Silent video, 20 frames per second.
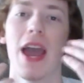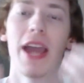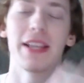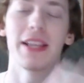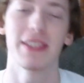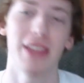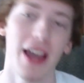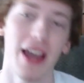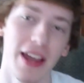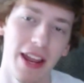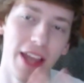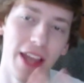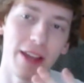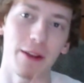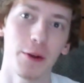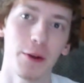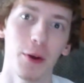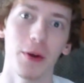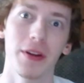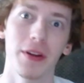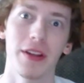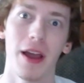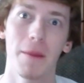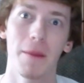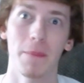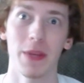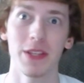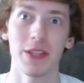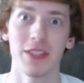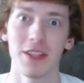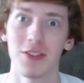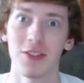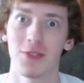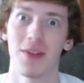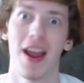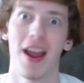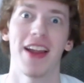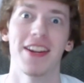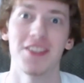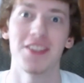It's not a good business
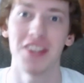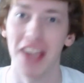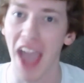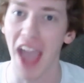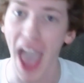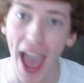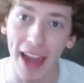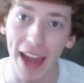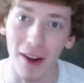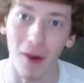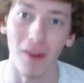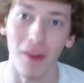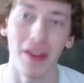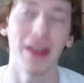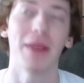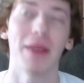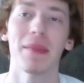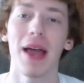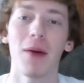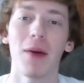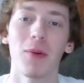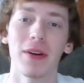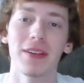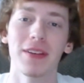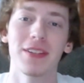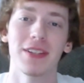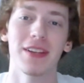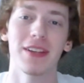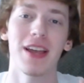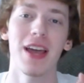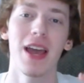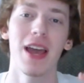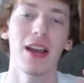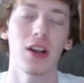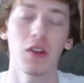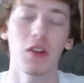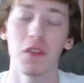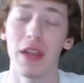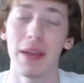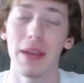strategy at all. And I'm not one to
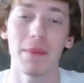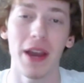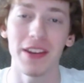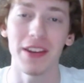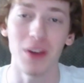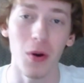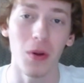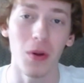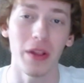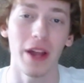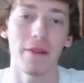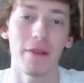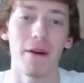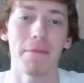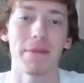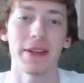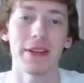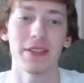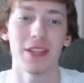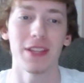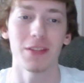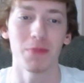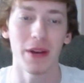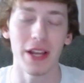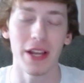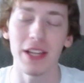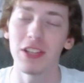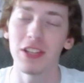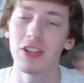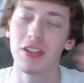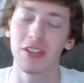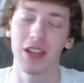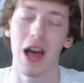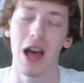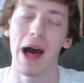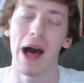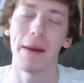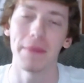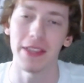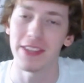claim I know a lot about business, but it's just
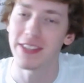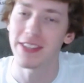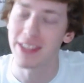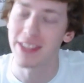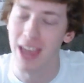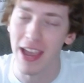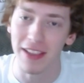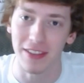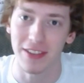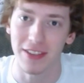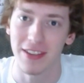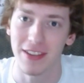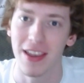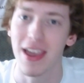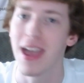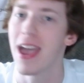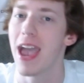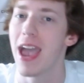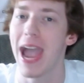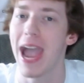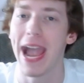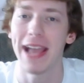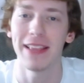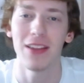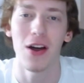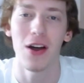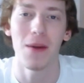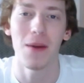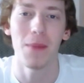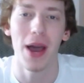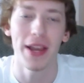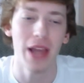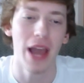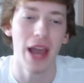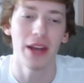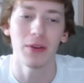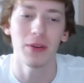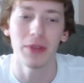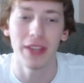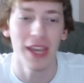common sense. And um, I, I
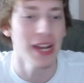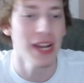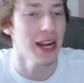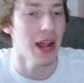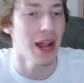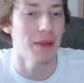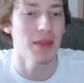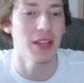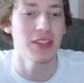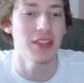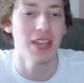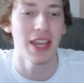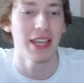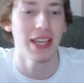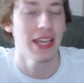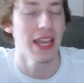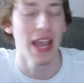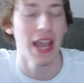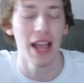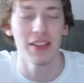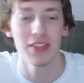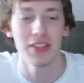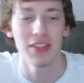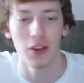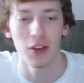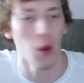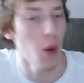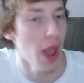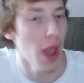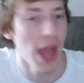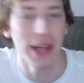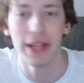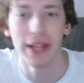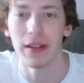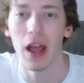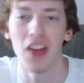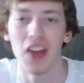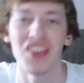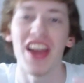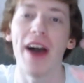don't get it. I'm not saying he has to go ahead and
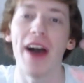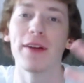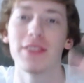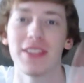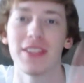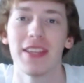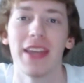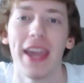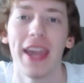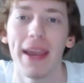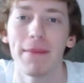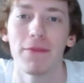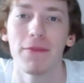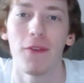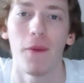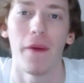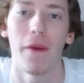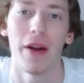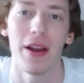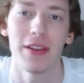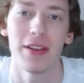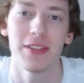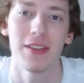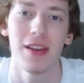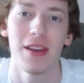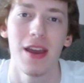announce the game for us,